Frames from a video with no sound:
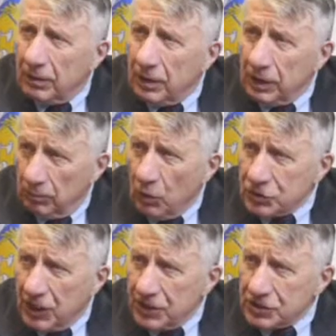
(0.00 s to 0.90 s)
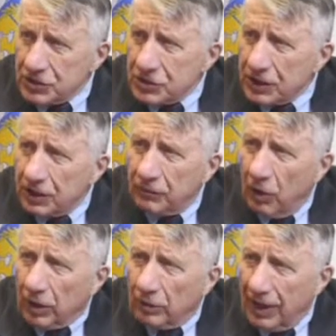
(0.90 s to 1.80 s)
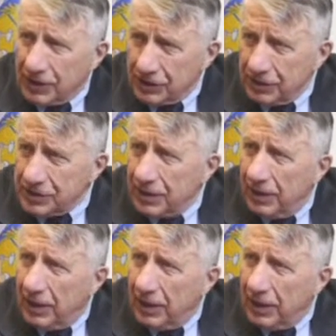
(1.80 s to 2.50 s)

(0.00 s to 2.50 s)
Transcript: in most cases, think of auto accidents,